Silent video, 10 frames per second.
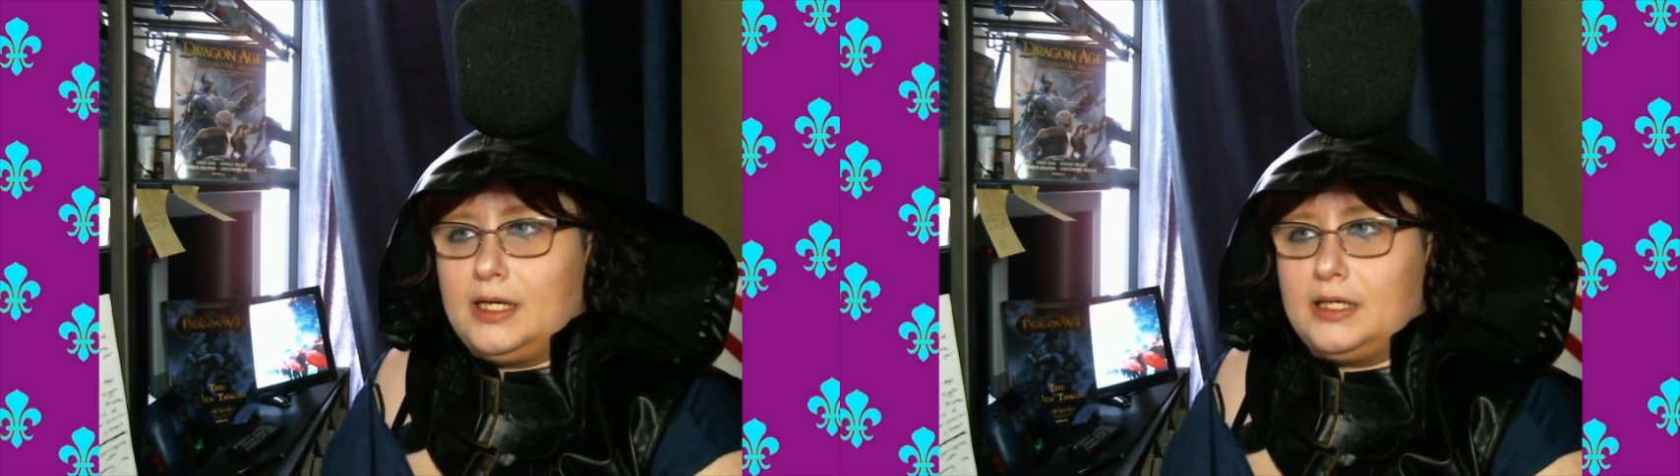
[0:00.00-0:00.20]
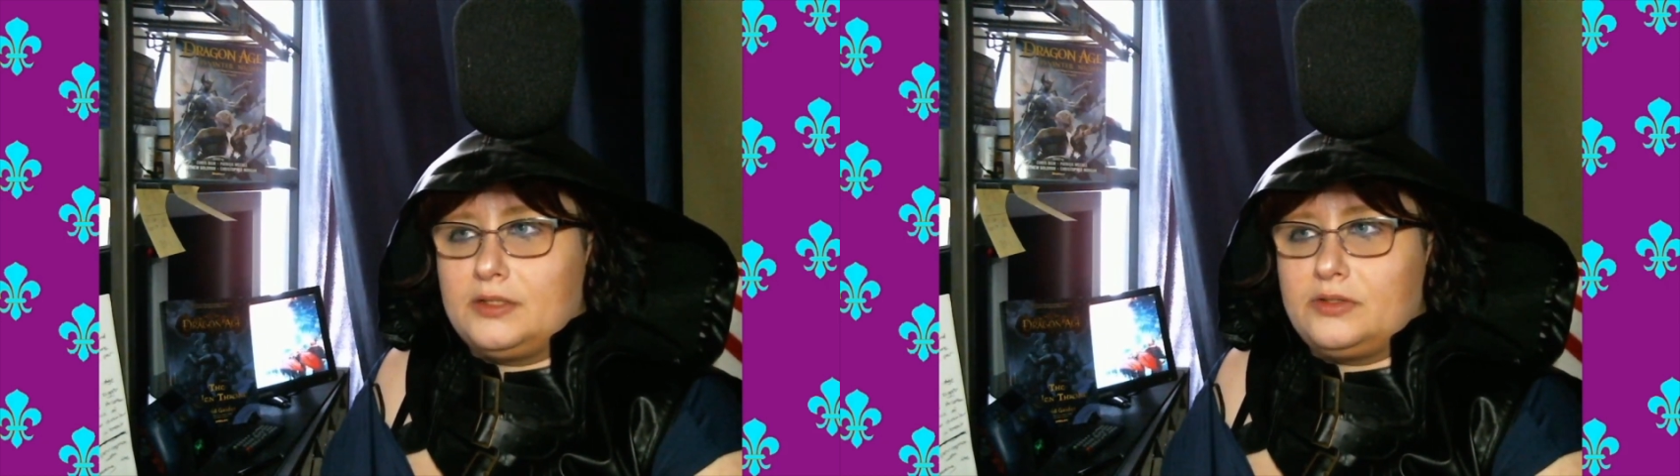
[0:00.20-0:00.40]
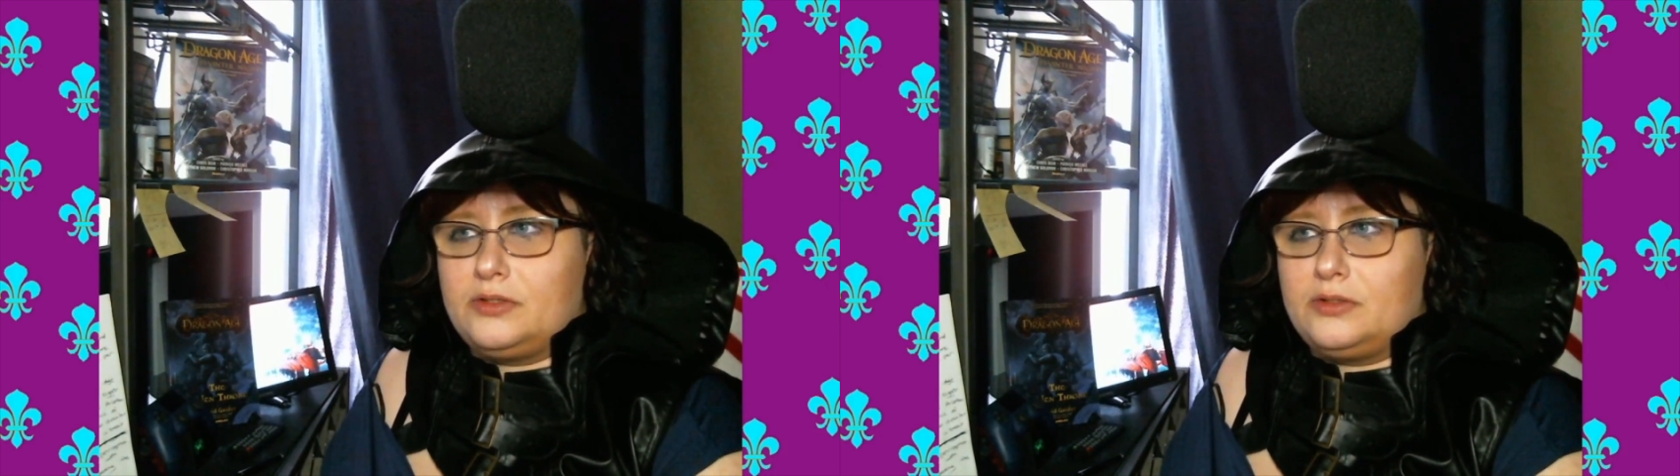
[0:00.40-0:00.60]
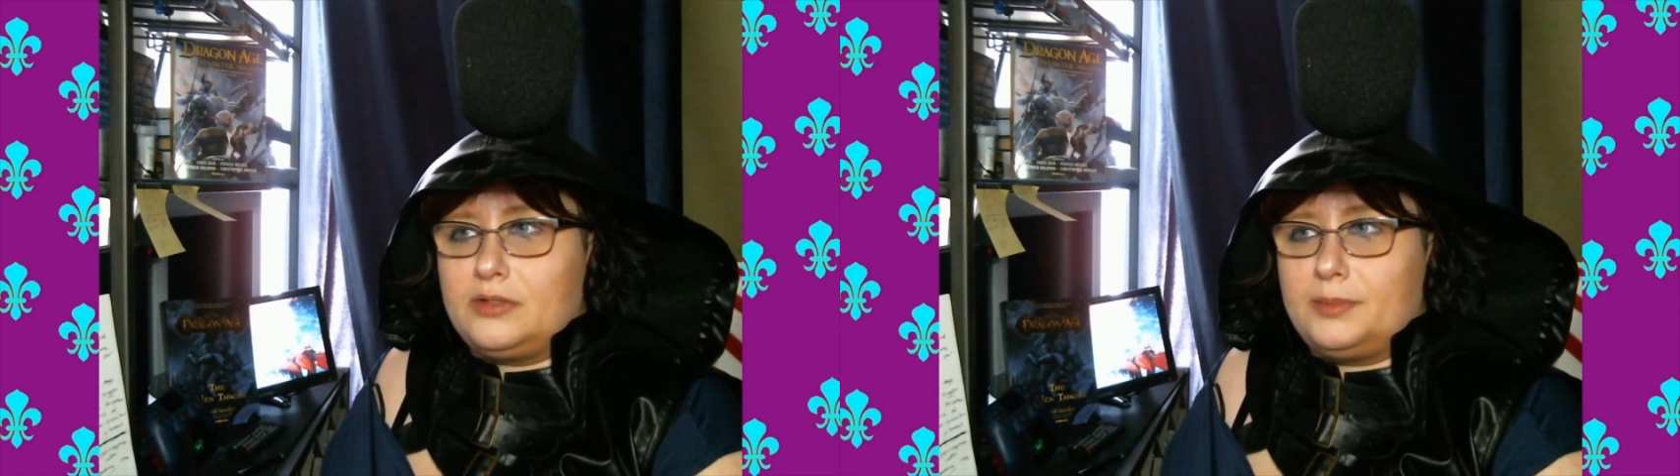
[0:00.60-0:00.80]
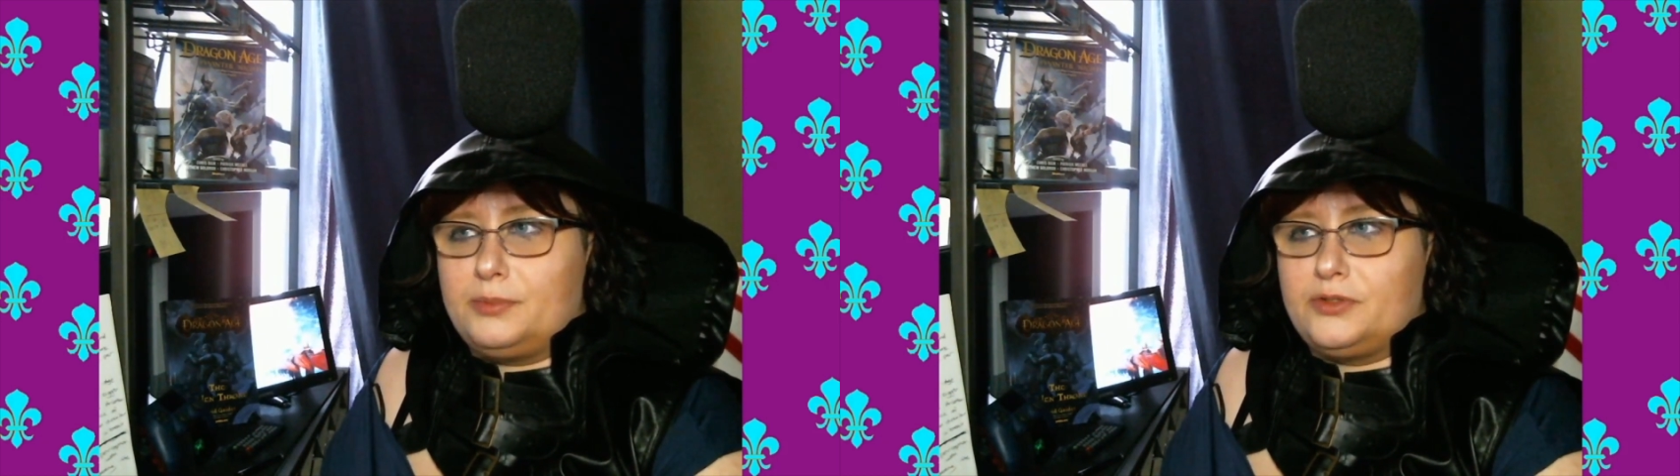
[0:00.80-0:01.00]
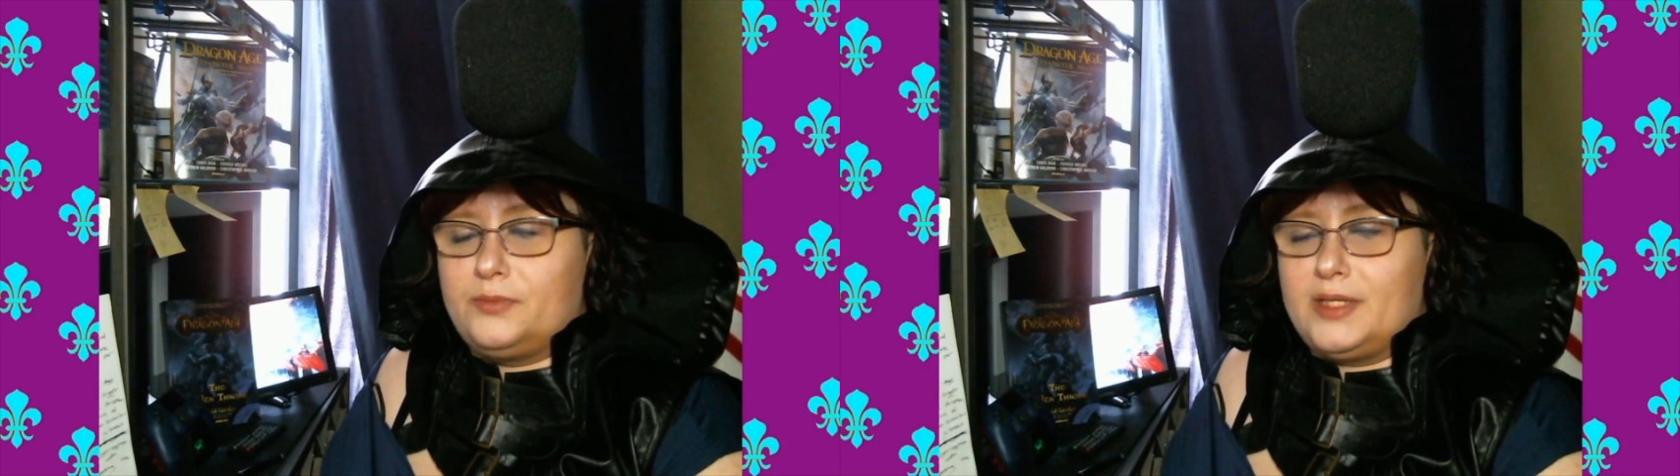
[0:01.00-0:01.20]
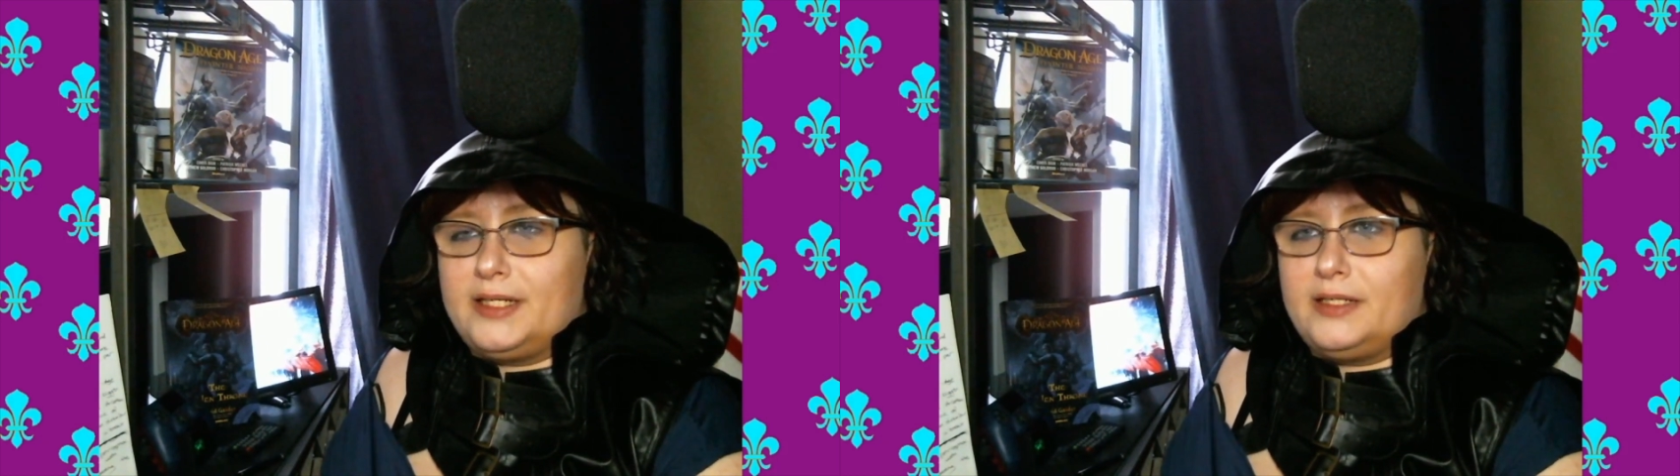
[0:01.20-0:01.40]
So I presume that